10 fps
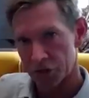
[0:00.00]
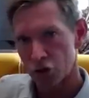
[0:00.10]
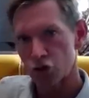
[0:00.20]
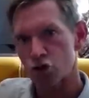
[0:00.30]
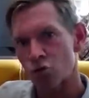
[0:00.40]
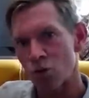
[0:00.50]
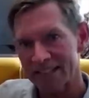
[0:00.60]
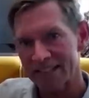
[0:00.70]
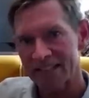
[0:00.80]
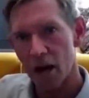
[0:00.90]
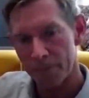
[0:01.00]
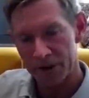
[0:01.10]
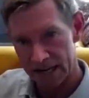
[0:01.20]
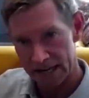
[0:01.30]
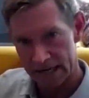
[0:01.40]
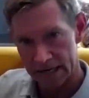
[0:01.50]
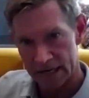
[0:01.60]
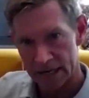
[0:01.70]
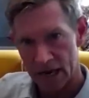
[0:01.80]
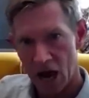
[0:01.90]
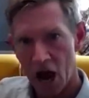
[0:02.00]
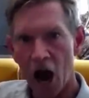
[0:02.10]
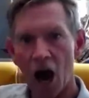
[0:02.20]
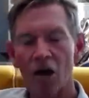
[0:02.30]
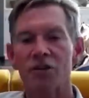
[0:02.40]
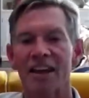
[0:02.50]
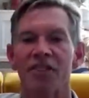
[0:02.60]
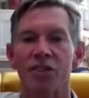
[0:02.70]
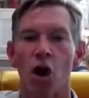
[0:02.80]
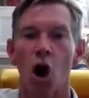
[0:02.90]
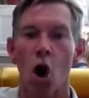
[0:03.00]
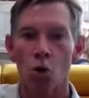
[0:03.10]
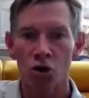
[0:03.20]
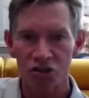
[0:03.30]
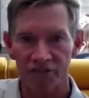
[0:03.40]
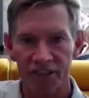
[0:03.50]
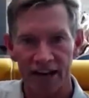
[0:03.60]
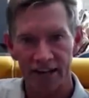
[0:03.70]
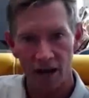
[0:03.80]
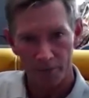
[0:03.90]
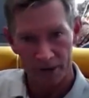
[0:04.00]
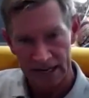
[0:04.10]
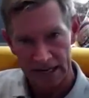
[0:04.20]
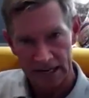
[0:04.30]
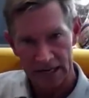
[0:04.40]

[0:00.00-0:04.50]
to direct a company other than the owners of that company